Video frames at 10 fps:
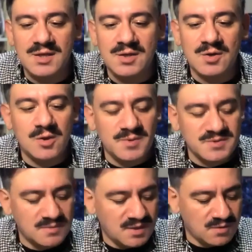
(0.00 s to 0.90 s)
López
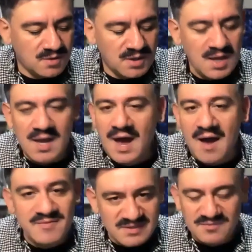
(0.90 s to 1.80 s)
Obrador
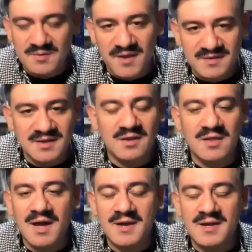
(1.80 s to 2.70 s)
obviously is reflecting a
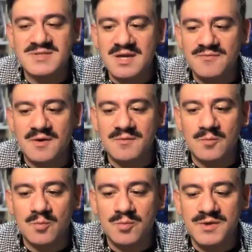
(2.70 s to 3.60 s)
lot himself
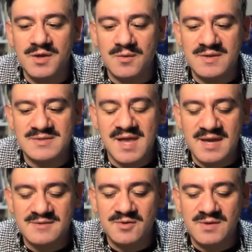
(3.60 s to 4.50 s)
on, his
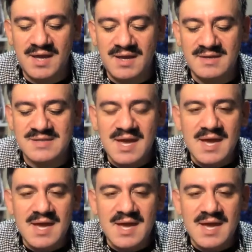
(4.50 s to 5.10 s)
last few days,